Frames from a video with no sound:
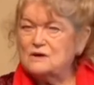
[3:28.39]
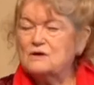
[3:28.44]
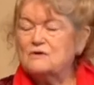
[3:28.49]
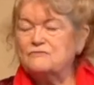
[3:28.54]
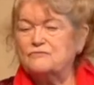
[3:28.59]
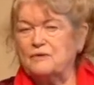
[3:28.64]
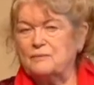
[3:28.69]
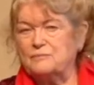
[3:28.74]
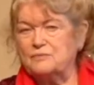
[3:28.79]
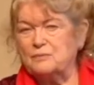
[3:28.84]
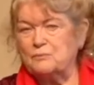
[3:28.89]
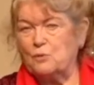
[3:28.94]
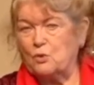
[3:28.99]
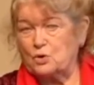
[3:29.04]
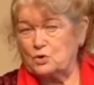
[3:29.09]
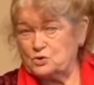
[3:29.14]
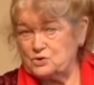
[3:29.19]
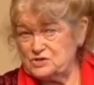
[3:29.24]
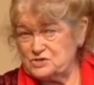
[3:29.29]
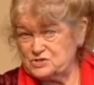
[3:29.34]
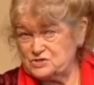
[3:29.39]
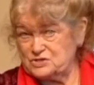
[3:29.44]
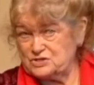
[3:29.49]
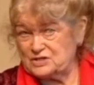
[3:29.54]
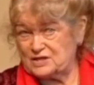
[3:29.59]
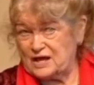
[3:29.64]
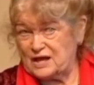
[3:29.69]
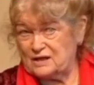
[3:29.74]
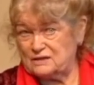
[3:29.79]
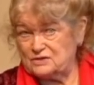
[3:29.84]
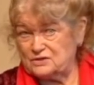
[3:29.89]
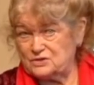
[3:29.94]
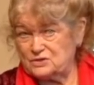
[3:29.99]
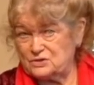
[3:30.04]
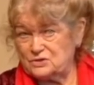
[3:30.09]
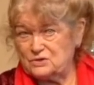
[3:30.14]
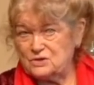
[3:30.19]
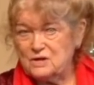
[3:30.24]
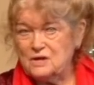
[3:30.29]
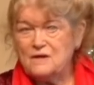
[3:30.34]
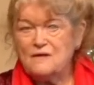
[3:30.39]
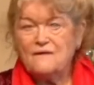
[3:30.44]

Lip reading: from the more Christian calendar